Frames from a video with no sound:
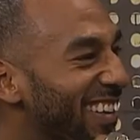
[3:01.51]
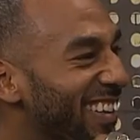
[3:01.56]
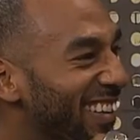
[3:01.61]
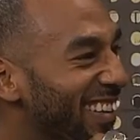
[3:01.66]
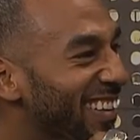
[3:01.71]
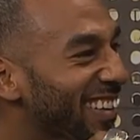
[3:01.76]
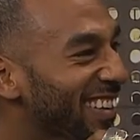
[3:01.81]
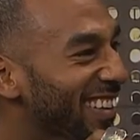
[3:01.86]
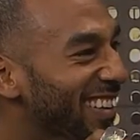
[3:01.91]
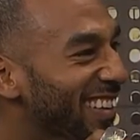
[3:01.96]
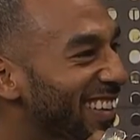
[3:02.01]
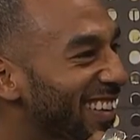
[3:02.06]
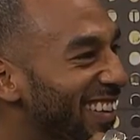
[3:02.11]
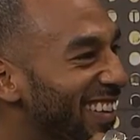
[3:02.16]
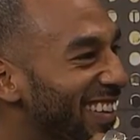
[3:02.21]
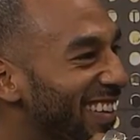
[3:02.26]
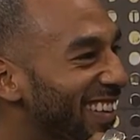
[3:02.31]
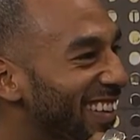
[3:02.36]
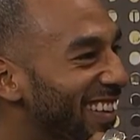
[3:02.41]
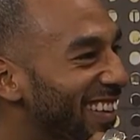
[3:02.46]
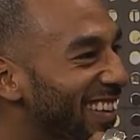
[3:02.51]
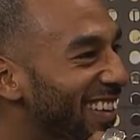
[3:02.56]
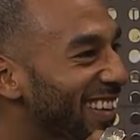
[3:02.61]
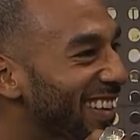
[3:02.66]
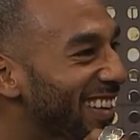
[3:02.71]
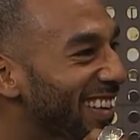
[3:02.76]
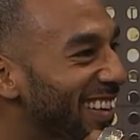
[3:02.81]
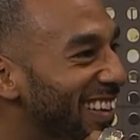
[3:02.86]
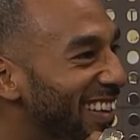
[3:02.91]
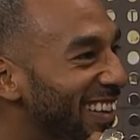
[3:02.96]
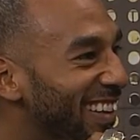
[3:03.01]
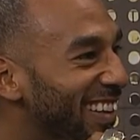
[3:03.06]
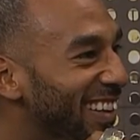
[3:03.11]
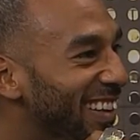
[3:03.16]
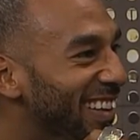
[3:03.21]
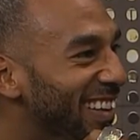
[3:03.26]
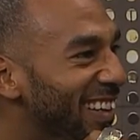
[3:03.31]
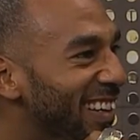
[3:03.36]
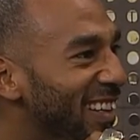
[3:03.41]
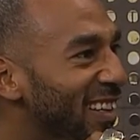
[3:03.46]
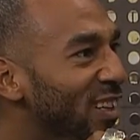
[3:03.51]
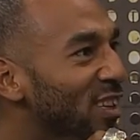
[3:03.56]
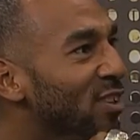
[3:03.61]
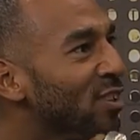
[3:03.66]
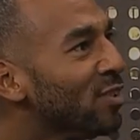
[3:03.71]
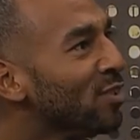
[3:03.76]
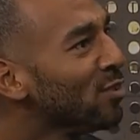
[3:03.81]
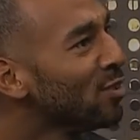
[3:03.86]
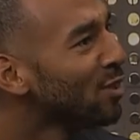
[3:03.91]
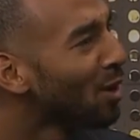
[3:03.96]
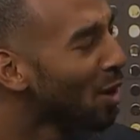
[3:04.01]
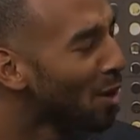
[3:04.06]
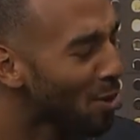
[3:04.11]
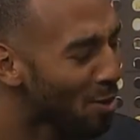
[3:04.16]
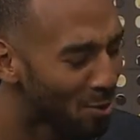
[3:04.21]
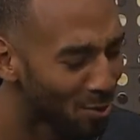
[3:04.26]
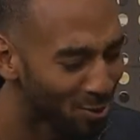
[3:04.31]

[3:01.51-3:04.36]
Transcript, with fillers: you gotten to see any of those guys live? No.